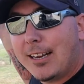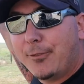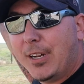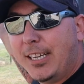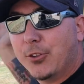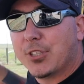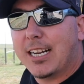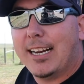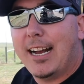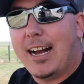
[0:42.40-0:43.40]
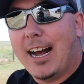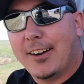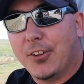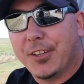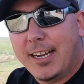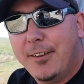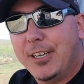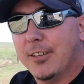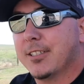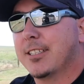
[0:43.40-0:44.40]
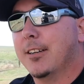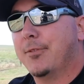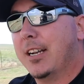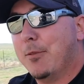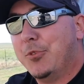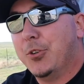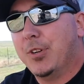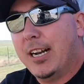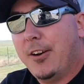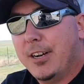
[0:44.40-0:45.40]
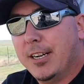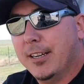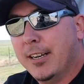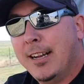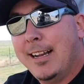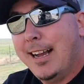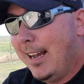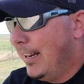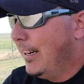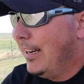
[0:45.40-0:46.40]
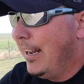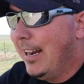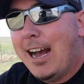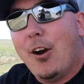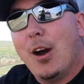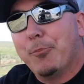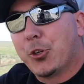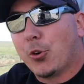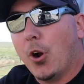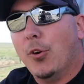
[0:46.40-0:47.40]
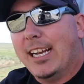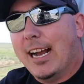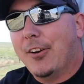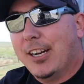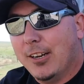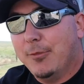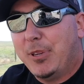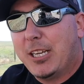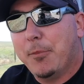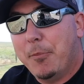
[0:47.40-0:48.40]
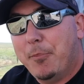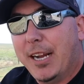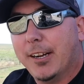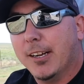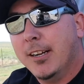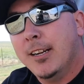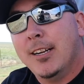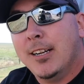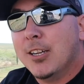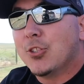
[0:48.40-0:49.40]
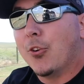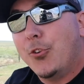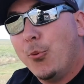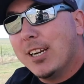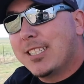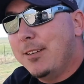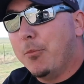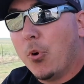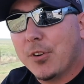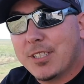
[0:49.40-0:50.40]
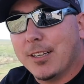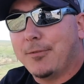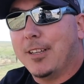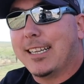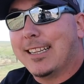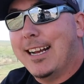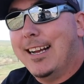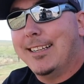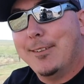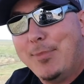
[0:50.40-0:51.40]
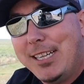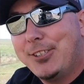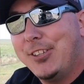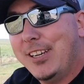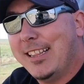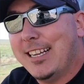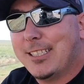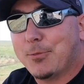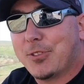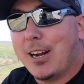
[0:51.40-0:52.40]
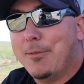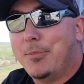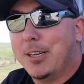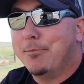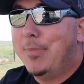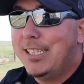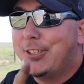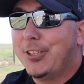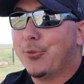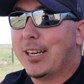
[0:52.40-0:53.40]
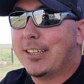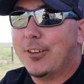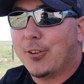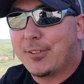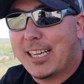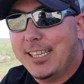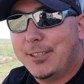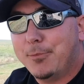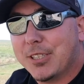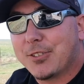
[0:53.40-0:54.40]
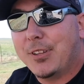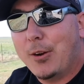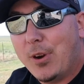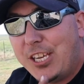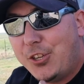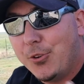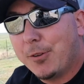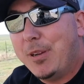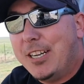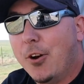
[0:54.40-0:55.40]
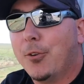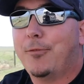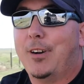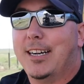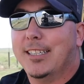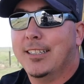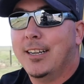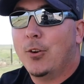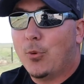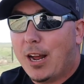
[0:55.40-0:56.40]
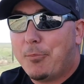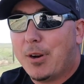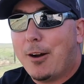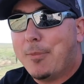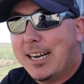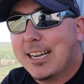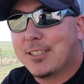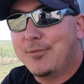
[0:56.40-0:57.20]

videos on all the heavy haul stuff that I'm doing out here and how I'm growing out here and becoming bigger. So if you want to see more stuff like that, then make sure you hit that subscribe button, make sure you ring the notification bell so that way you can be notified when I put out my next